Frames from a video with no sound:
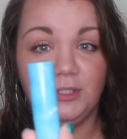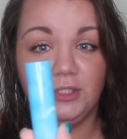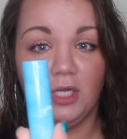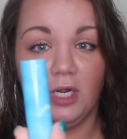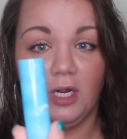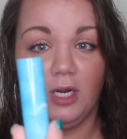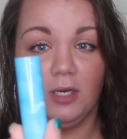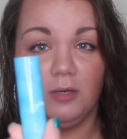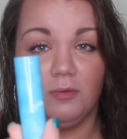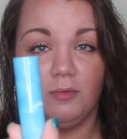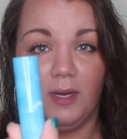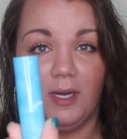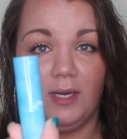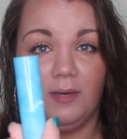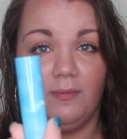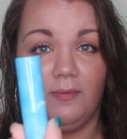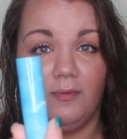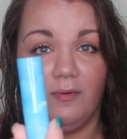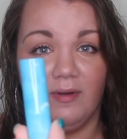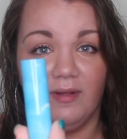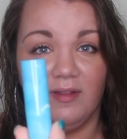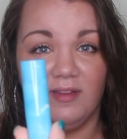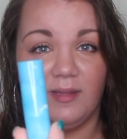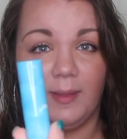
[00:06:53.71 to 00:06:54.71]
Tarte
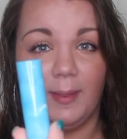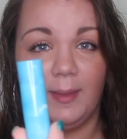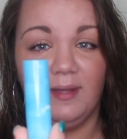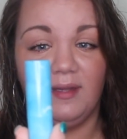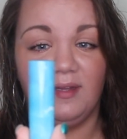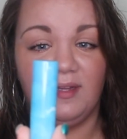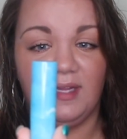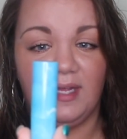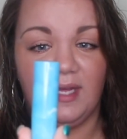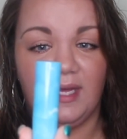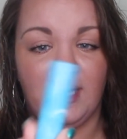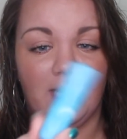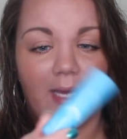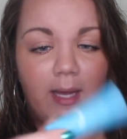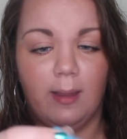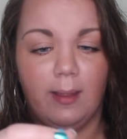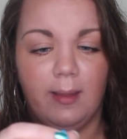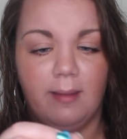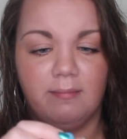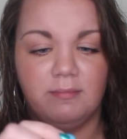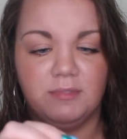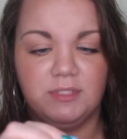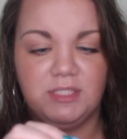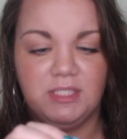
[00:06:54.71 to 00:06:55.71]
Rainforest the Sea
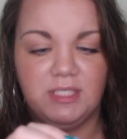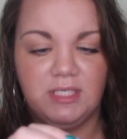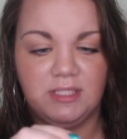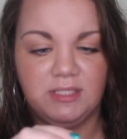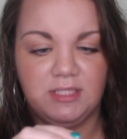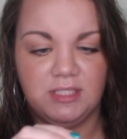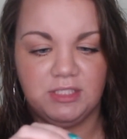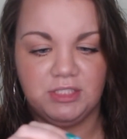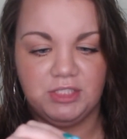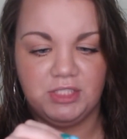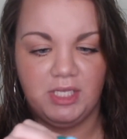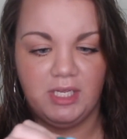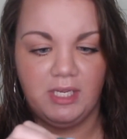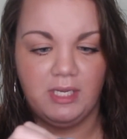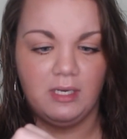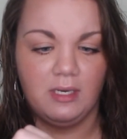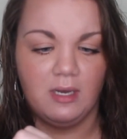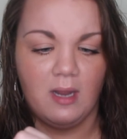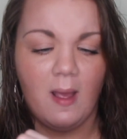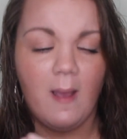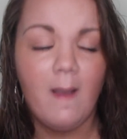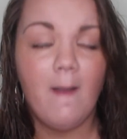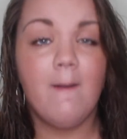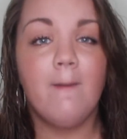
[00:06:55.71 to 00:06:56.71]
limited
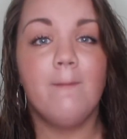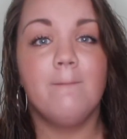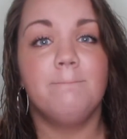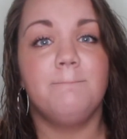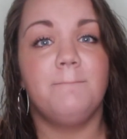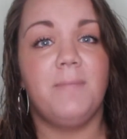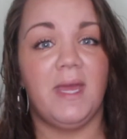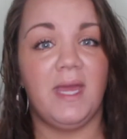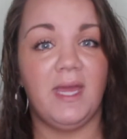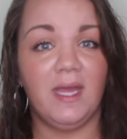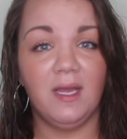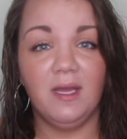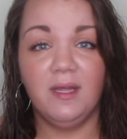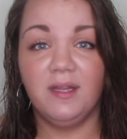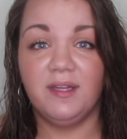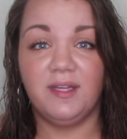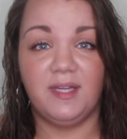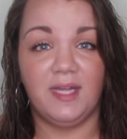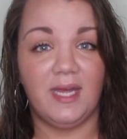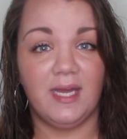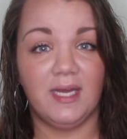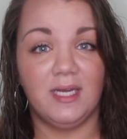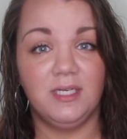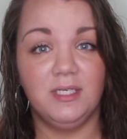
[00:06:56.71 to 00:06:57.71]
edition pink
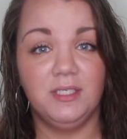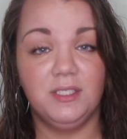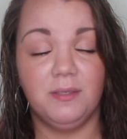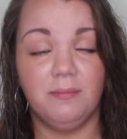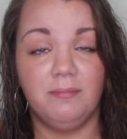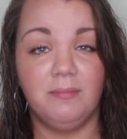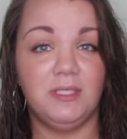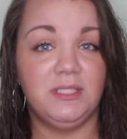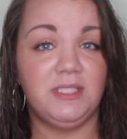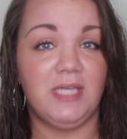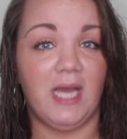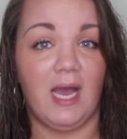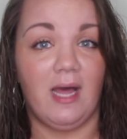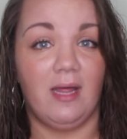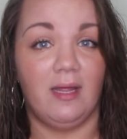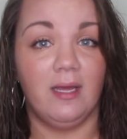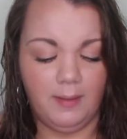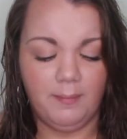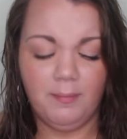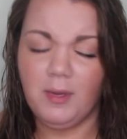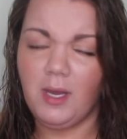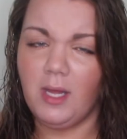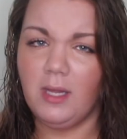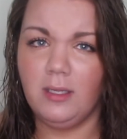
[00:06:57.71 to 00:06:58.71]
sand metallic
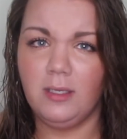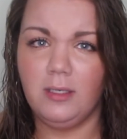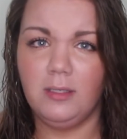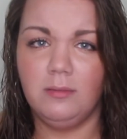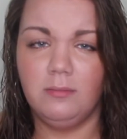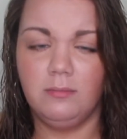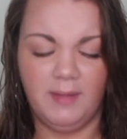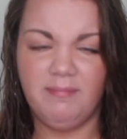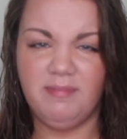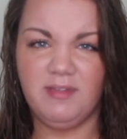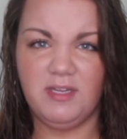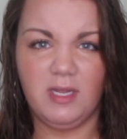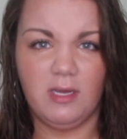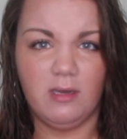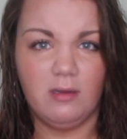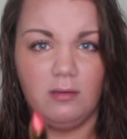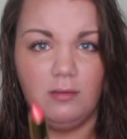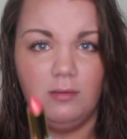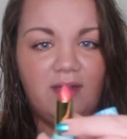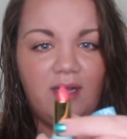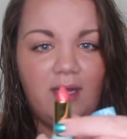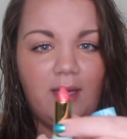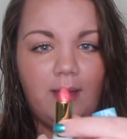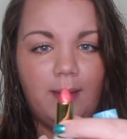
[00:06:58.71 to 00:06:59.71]
lip color lipstick.
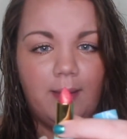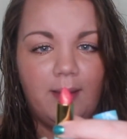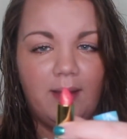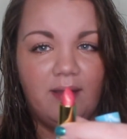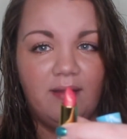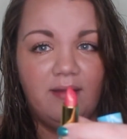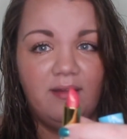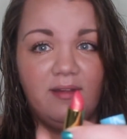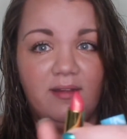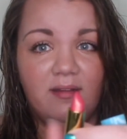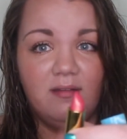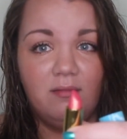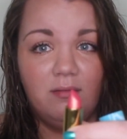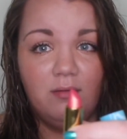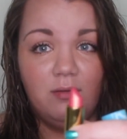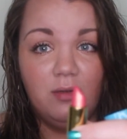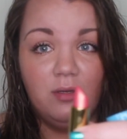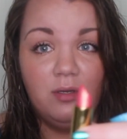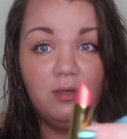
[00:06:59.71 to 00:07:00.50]
It's like this.